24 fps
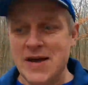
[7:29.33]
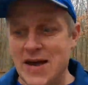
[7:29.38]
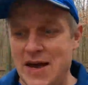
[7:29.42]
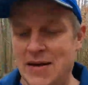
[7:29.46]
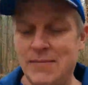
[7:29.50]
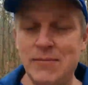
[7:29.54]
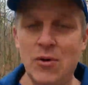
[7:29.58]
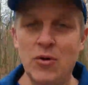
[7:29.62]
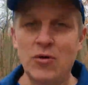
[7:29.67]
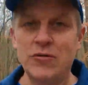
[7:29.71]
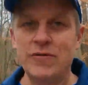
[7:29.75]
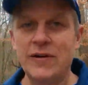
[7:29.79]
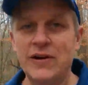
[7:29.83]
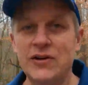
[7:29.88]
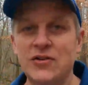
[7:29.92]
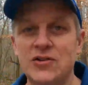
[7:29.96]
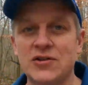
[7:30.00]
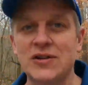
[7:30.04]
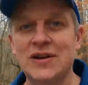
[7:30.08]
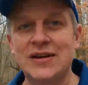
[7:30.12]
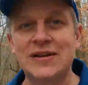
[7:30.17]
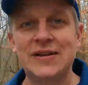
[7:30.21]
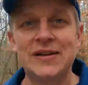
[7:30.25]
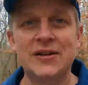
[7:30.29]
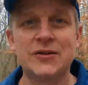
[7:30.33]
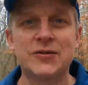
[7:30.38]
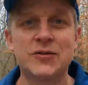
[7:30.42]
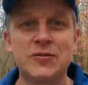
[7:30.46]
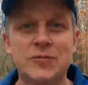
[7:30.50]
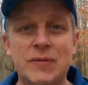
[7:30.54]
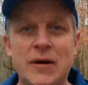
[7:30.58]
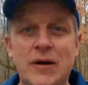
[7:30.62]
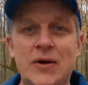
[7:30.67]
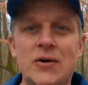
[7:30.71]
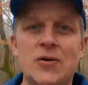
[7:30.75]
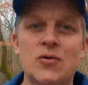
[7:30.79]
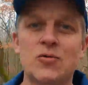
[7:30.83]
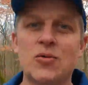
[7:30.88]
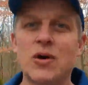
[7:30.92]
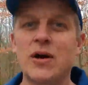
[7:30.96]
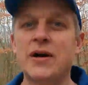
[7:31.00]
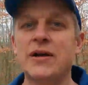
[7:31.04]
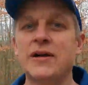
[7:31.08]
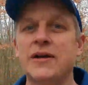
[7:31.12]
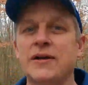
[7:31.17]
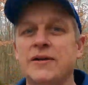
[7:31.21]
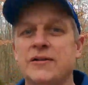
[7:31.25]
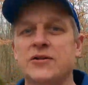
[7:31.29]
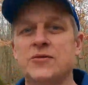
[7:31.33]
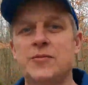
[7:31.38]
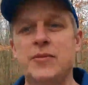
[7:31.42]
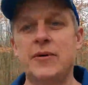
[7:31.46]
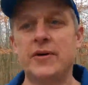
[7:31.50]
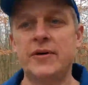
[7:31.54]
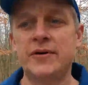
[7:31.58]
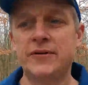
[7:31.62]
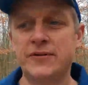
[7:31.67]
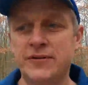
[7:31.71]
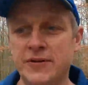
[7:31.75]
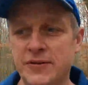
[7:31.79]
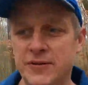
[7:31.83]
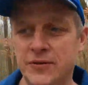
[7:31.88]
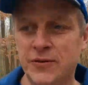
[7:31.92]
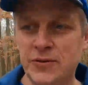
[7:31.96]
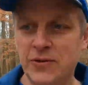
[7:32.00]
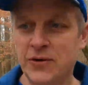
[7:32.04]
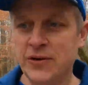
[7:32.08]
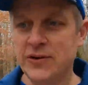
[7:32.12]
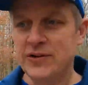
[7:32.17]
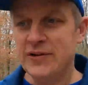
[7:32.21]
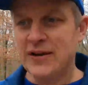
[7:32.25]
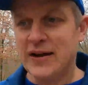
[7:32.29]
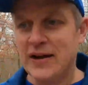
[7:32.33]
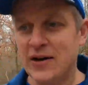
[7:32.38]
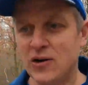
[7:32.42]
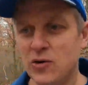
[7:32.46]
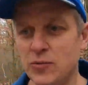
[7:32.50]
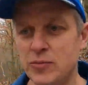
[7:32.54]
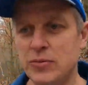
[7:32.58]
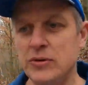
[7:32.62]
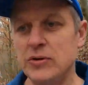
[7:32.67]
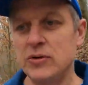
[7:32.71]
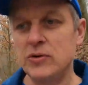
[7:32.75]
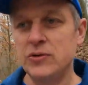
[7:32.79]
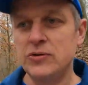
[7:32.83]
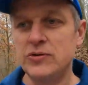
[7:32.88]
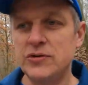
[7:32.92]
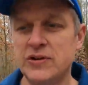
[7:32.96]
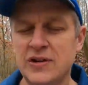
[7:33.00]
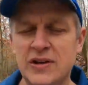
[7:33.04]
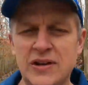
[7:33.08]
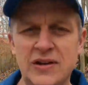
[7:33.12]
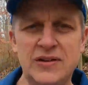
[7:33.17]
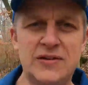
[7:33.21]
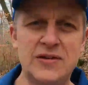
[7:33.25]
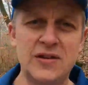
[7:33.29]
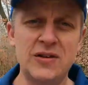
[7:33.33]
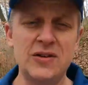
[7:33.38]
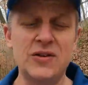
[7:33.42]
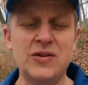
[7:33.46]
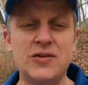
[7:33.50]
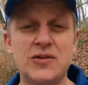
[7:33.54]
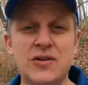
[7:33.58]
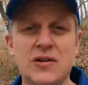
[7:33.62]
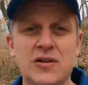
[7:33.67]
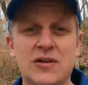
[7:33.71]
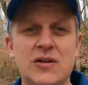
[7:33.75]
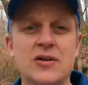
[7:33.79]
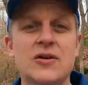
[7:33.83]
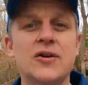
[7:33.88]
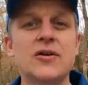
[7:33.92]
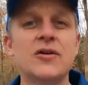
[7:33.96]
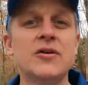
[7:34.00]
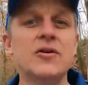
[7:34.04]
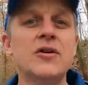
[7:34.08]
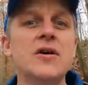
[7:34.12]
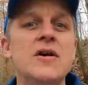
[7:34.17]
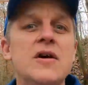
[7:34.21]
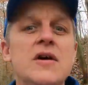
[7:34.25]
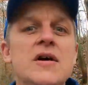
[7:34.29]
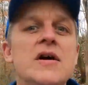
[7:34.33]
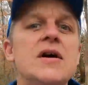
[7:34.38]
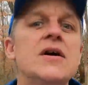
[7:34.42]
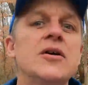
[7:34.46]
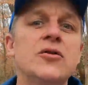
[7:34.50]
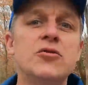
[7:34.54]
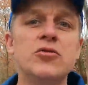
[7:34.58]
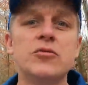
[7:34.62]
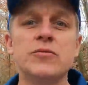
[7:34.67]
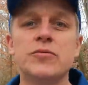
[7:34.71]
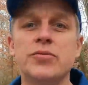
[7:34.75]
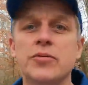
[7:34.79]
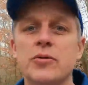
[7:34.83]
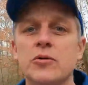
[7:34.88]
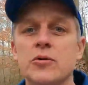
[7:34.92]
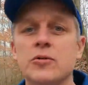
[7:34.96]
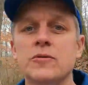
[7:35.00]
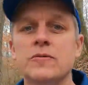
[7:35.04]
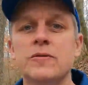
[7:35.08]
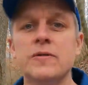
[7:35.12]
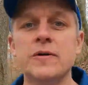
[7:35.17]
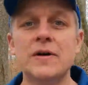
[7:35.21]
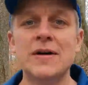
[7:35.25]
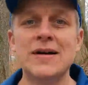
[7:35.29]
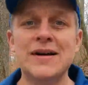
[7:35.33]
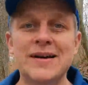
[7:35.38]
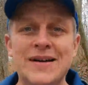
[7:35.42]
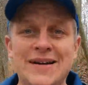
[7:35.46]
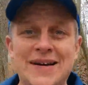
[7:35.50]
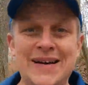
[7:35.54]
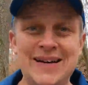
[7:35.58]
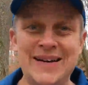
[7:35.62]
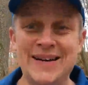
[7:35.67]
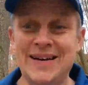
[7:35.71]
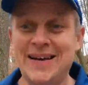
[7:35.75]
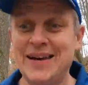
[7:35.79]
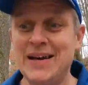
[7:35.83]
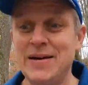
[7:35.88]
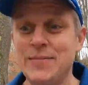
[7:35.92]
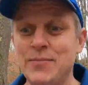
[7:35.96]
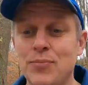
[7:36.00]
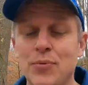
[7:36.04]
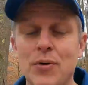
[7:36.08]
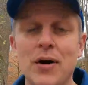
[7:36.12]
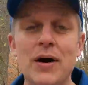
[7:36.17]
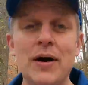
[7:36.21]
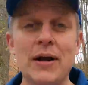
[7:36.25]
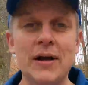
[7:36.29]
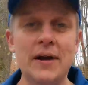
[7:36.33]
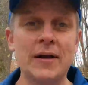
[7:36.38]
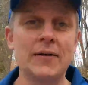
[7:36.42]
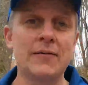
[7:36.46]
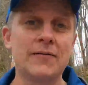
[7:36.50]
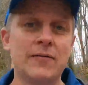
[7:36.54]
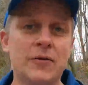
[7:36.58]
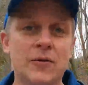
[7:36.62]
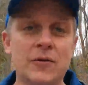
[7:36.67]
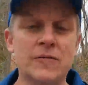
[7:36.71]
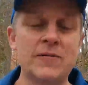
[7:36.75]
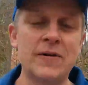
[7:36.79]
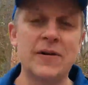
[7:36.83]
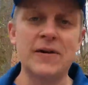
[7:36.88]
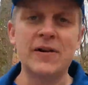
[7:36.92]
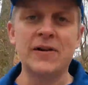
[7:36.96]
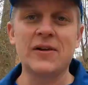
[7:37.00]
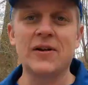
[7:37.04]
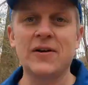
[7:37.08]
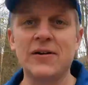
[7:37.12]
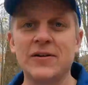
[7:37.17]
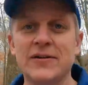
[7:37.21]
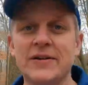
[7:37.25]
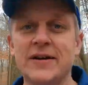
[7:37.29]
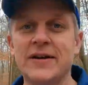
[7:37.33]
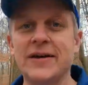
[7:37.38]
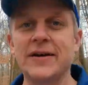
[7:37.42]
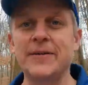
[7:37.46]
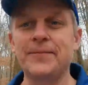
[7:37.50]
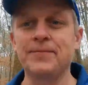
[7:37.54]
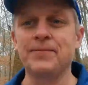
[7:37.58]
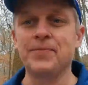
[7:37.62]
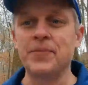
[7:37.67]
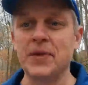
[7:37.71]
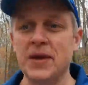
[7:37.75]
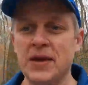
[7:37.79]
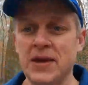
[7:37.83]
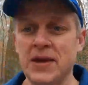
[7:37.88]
and motivational ideas from my own running experiences, really to help you to continue to learn, to improve, and to keep running for a very long time.